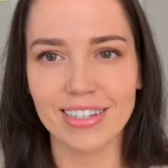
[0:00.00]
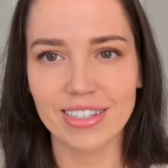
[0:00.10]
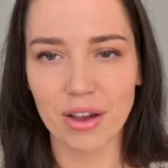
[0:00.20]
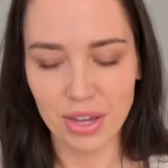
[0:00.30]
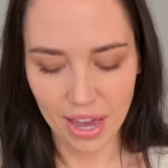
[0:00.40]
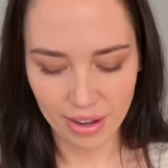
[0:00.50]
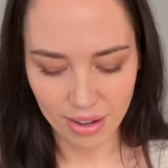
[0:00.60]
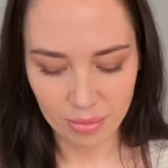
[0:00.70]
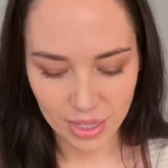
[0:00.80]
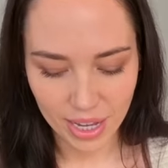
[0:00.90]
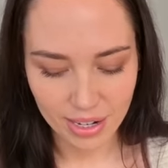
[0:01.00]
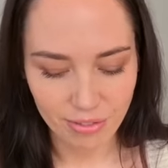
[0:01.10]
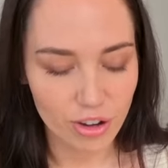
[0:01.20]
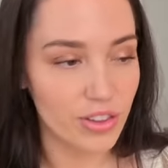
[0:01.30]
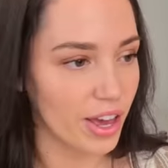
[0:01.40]
So yeah, I'm glad I've
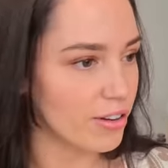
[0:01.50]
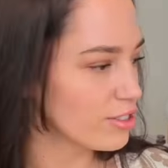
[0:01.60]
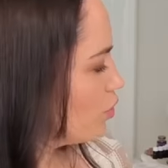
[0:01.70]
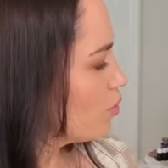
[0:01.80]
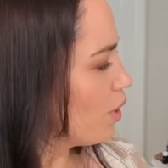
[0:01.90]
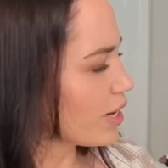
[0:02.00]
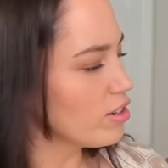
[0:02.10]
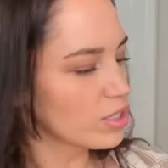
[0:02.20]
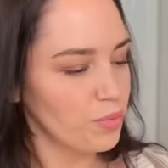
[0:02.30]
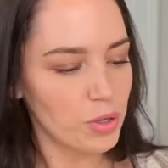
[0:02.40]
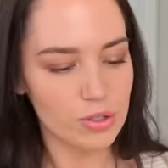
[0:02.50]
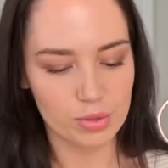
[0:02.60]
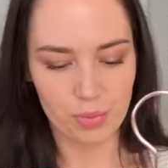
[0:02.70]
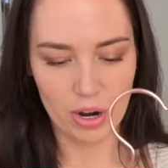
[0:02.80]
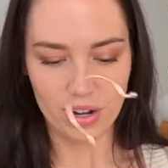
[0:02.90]
got those. Oh, I got a sports
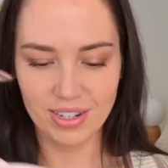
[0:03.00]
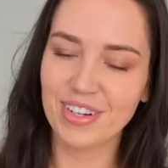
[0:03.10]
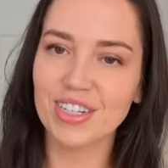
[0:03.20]
bra.